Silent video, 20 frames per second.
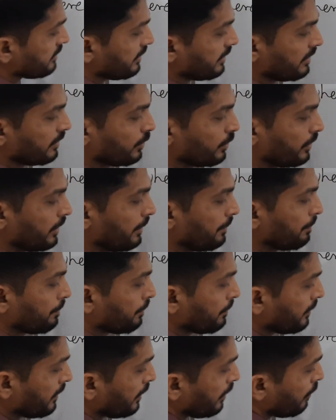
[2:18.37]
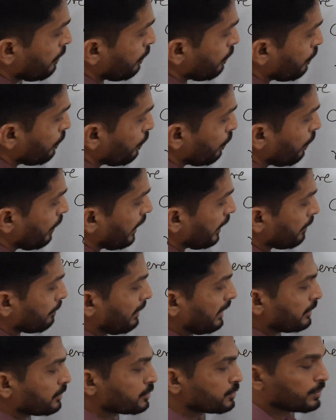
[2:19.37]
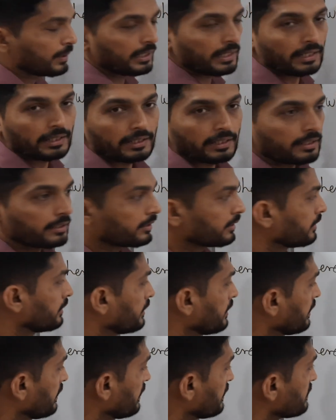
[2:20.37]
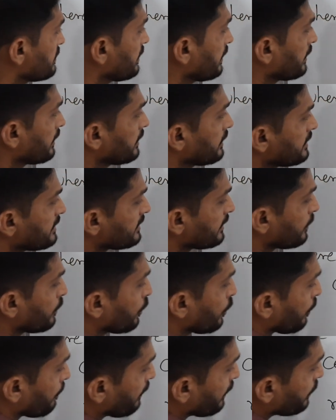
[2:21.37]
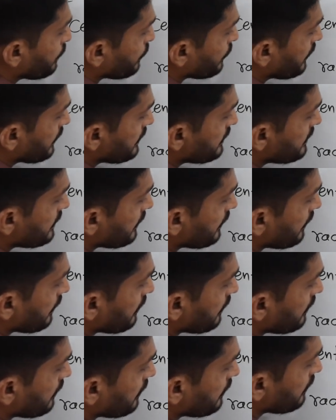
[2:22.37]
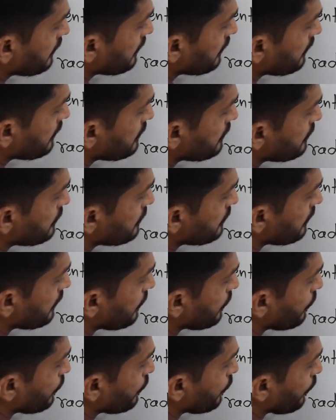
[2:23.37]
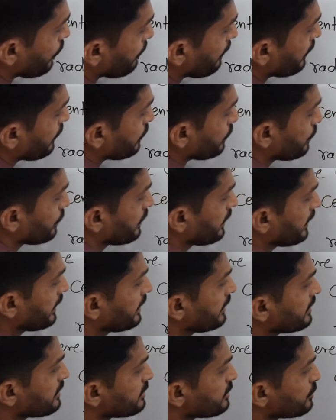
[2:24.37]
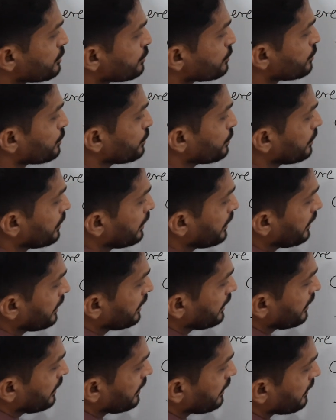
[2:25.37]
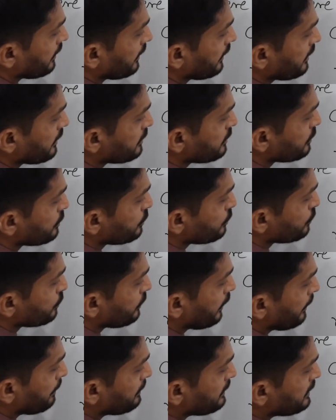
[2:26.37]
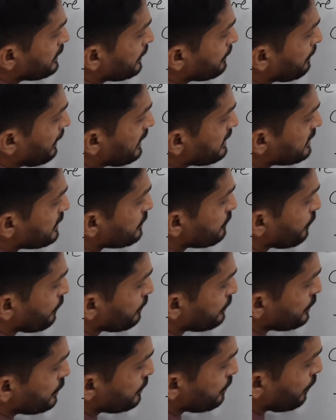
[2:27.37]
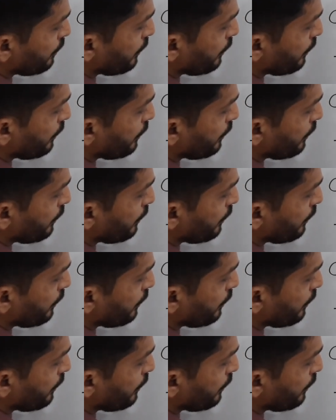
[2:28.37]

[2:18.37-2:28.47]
3, okay? 1, minus 1, like that. Center is 0, 2, it is here. 0, 2. Radius is 2. Radius is 2, that means it passes from this